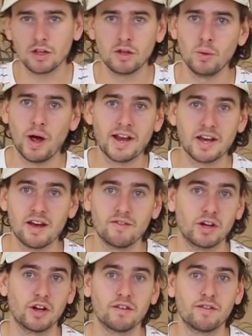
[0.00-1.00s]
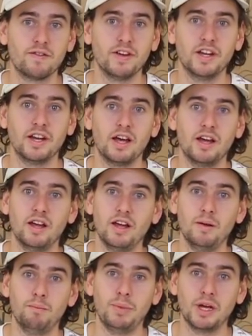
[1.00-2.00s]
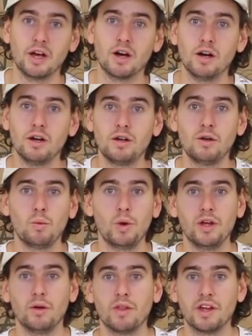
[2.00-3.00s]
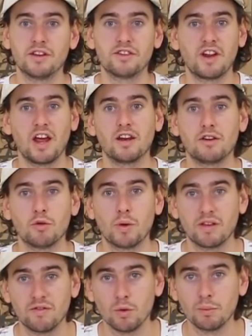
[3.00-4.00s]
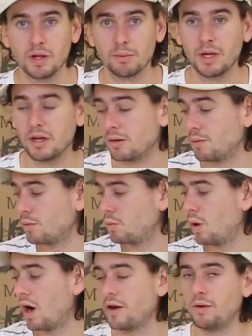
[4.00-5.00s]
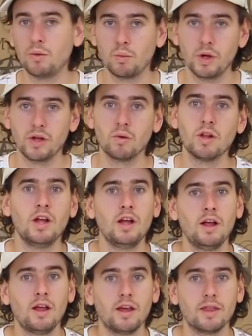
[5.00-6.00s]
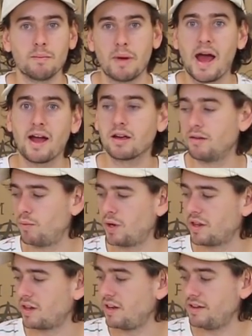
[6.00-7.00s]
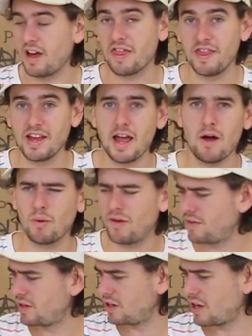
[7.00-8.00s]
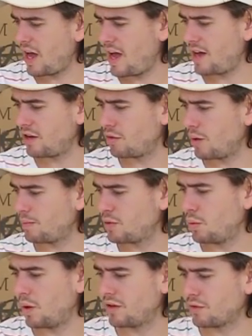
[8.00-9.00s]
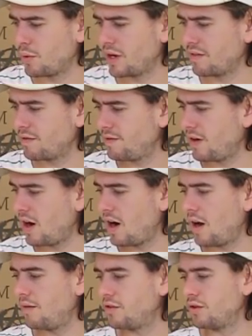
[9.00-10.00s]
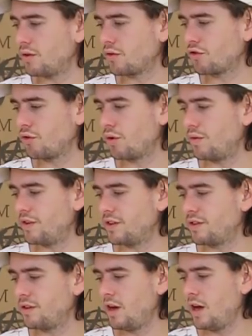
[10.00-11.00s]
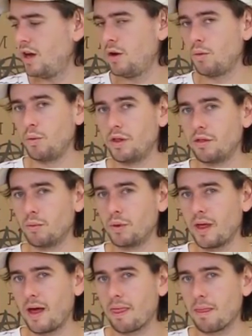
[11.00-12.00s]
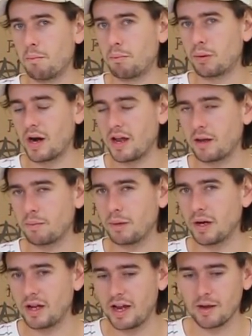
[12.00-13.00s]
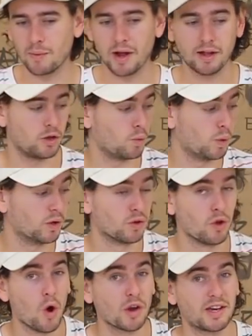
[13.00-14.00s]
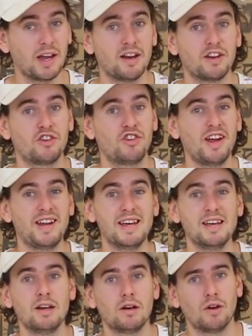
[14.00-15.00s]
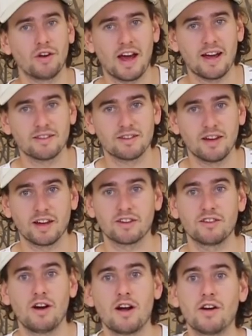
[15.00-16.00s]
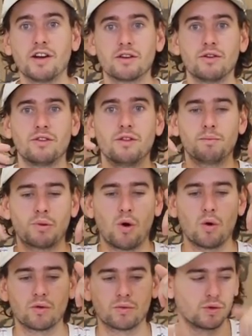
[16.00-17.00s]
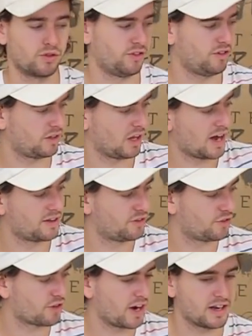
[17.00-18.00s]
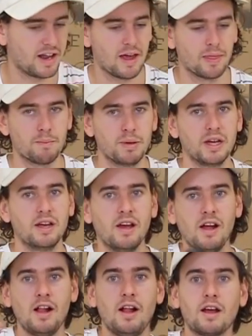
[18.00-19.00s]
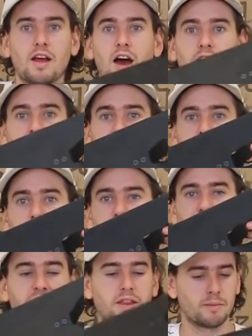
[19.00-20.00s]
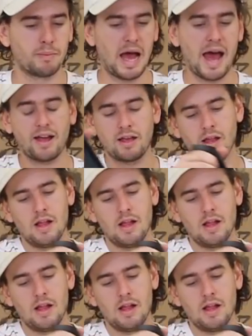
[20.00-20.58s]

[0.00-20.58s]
You ain't never gonna fit a bigger wheel than standard 24mm wide wheel in the back of one of these. I think, however, you can do up to 125s. Not sure if it's with or without the brake, but anyway, you will not get a Chetty on an Aztec Siren because the prongs will just slide straight down the big cutout at the back.